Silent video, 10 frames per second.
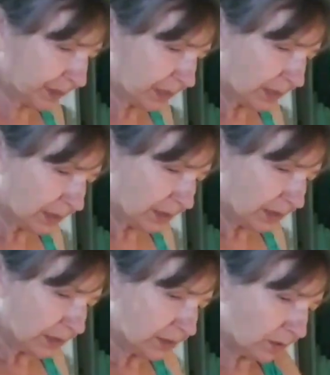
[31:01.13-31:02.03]
So I'm
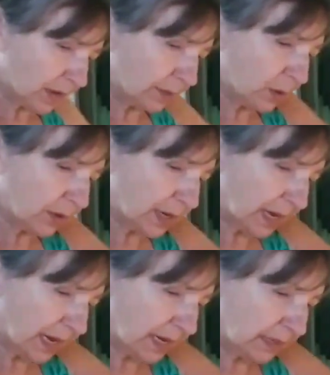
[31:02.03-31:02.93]
going to add a
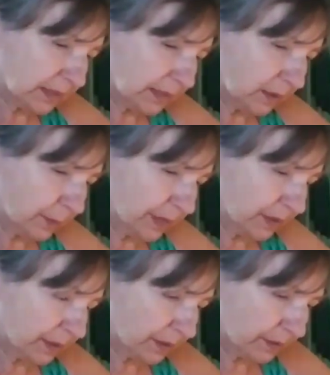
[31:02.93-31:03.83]
little bit of